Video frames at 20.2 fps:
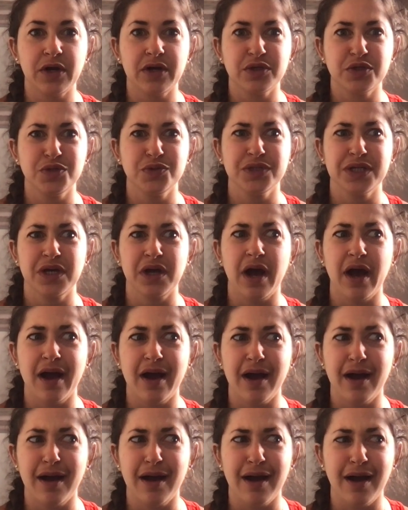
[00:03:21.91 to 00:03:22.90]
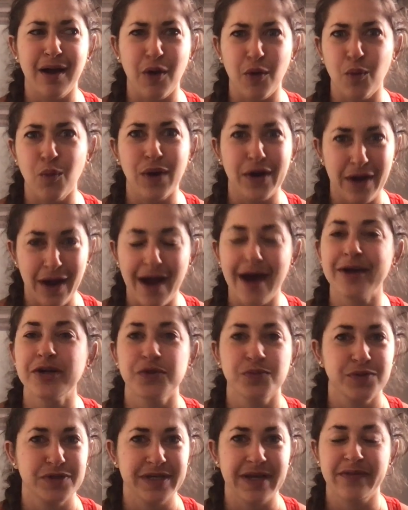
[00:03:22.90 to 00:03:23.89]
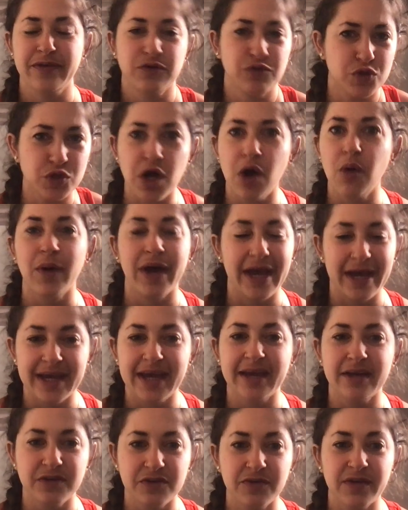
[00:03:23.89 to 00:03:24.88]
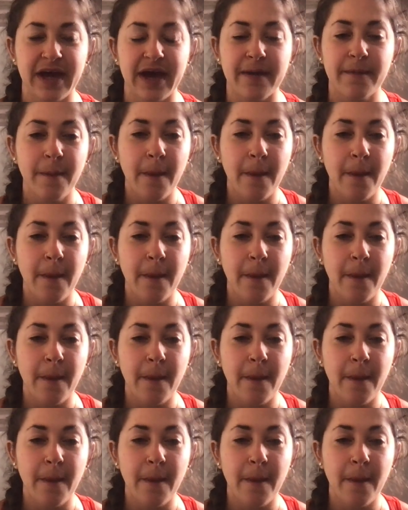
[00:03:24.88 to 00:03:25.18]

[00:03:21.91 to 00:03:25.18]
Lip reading: And she was like, oh, 100%. There's no way I can't do that.